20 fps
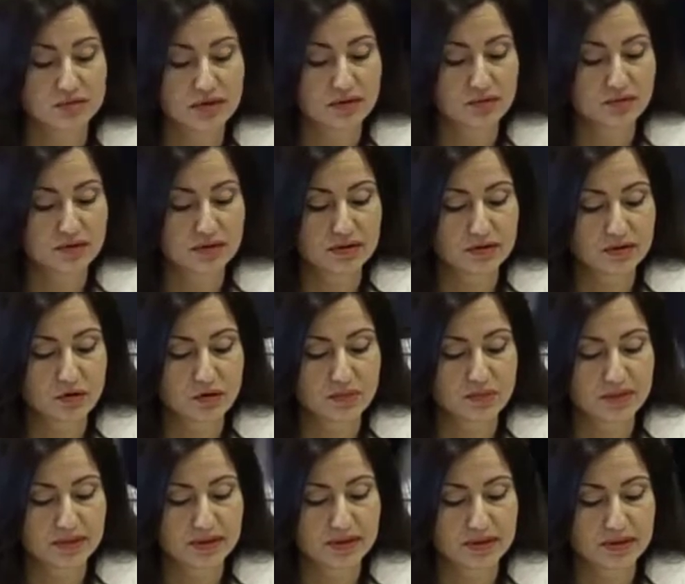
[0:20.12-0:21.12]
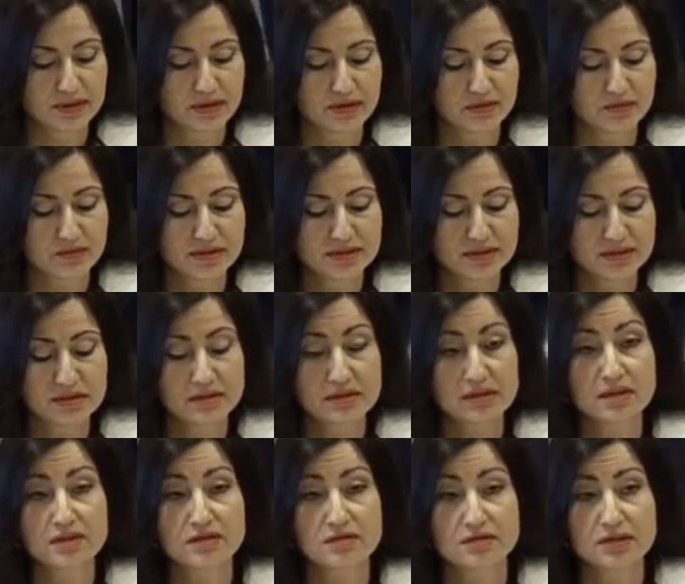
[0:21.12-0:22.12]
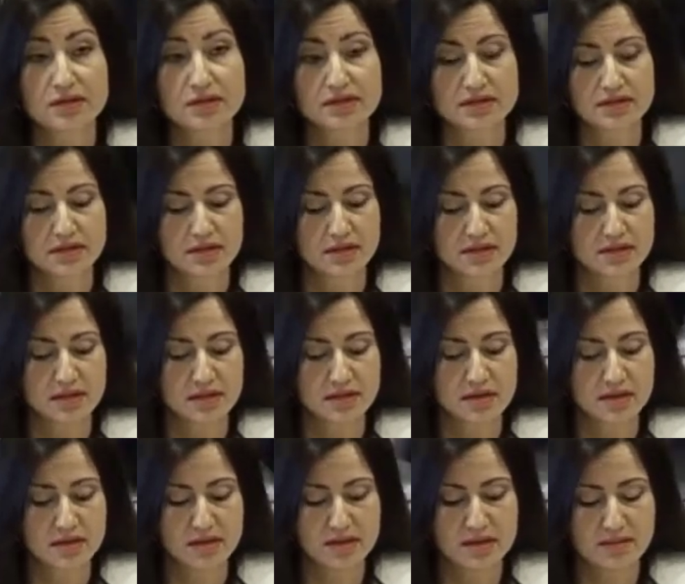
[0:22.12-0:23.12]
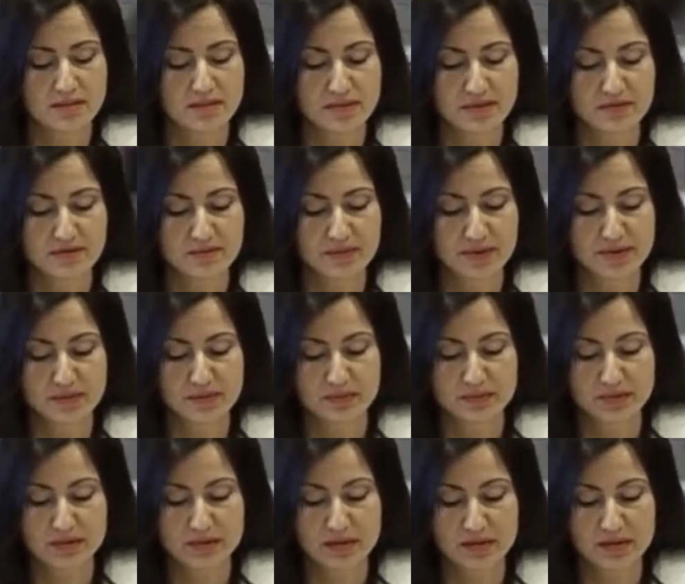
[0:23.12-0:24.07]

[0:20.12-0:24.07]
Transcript: straight with the topic. The recent increase in the number of people